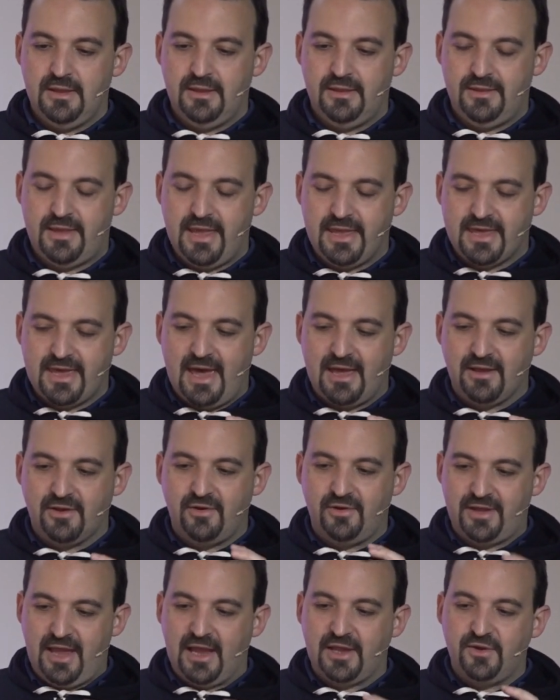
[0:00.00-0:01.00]
they can
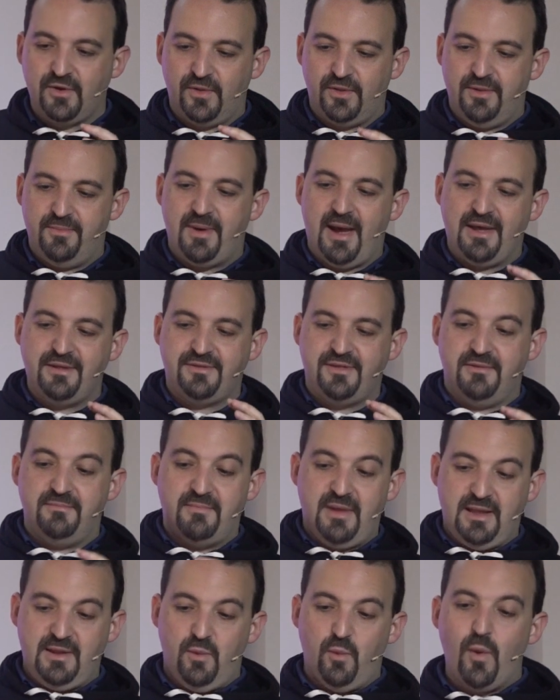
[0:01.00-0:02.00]
connect your device in
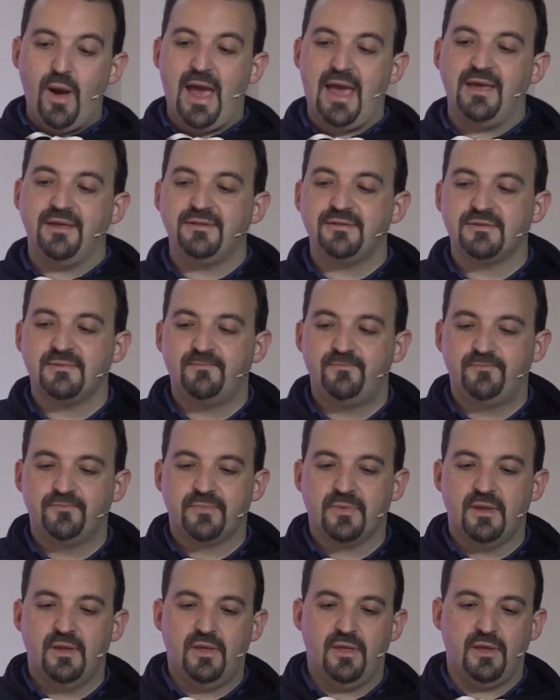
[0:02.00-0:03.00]
many ways,
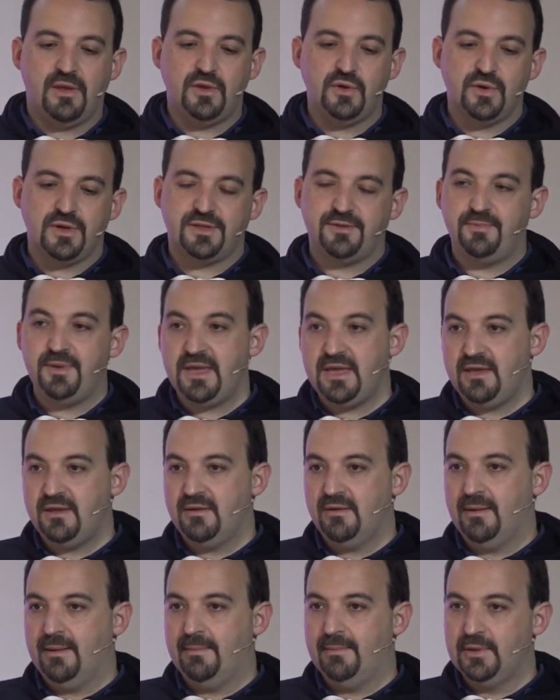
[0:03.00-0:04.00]
USB,
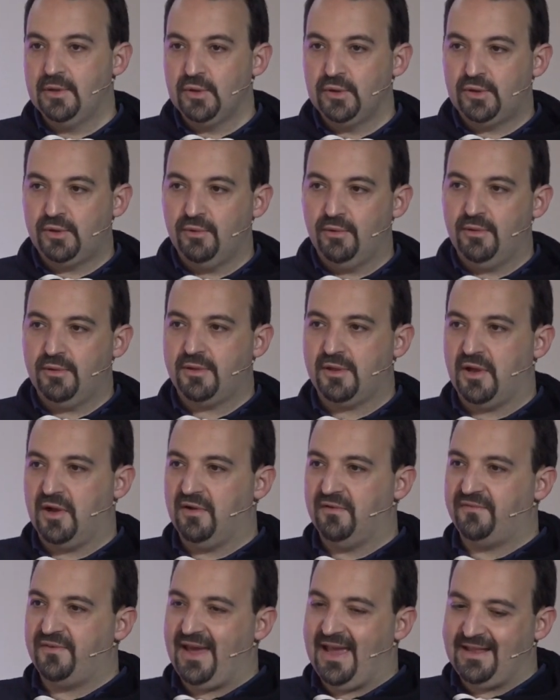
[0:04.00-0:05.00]
Bluetooth,
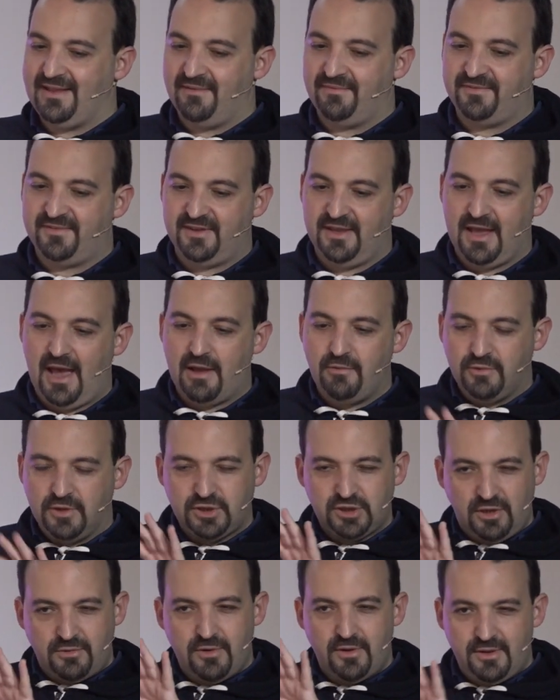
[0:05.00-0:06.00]
or NFC. I will
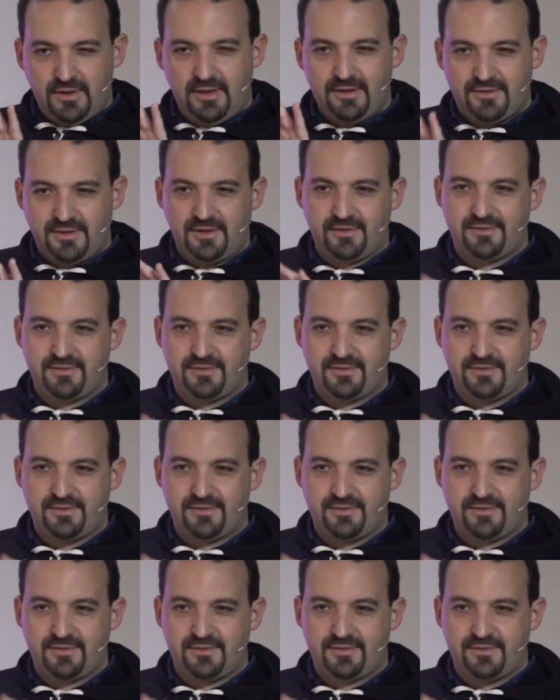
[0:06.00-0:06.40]
show you this in a